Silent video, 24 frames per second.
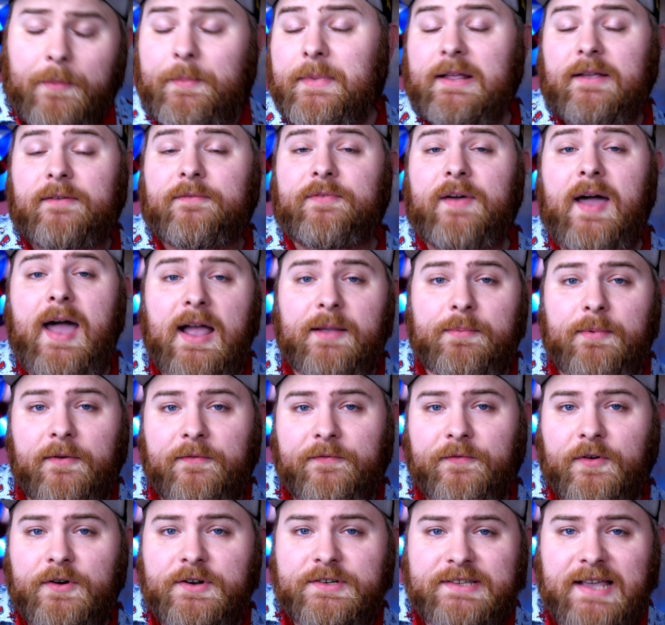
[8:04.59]
I mean, in fact, my
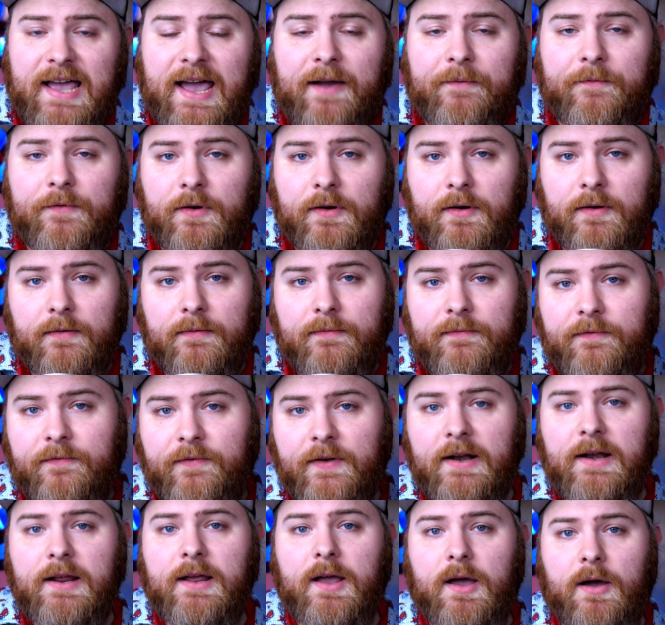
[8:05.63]
first ever
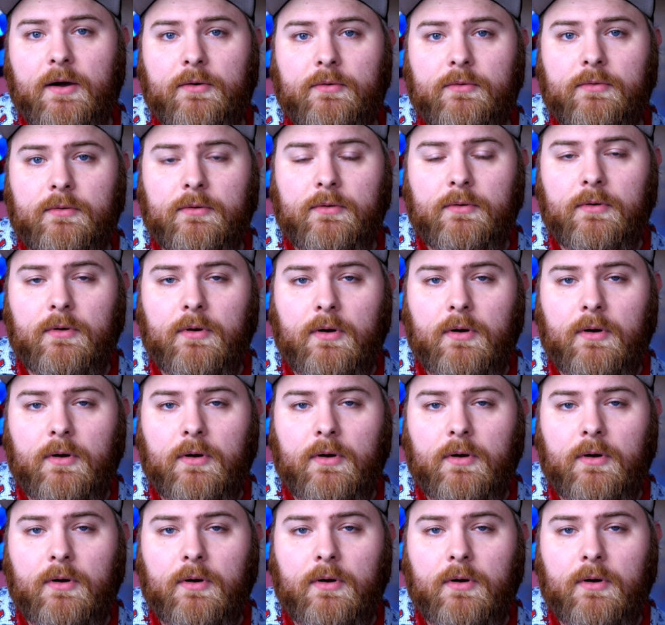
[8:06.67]
video